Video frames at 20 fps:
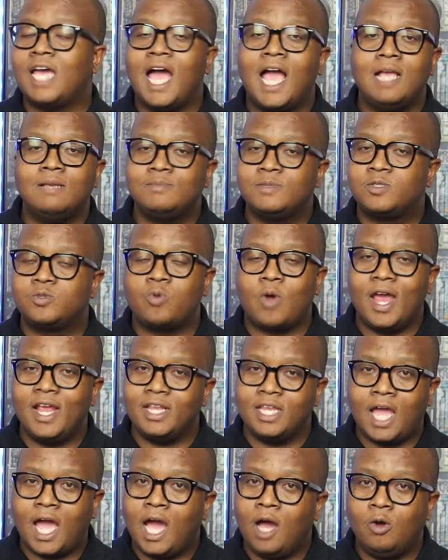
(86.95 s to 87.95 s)
the times
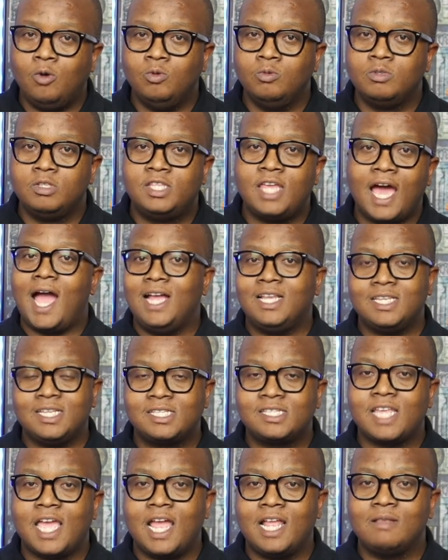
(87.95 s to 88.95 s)
right now. I
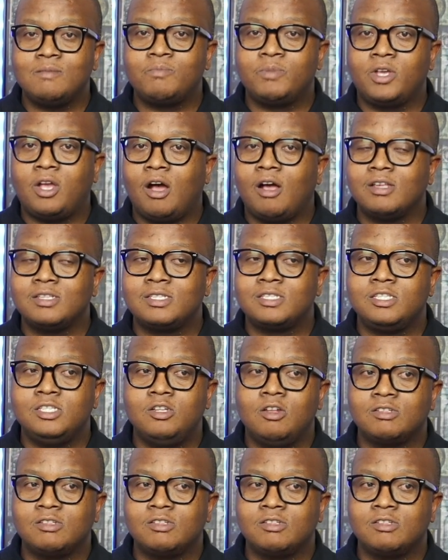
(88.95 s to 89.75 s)
understand because,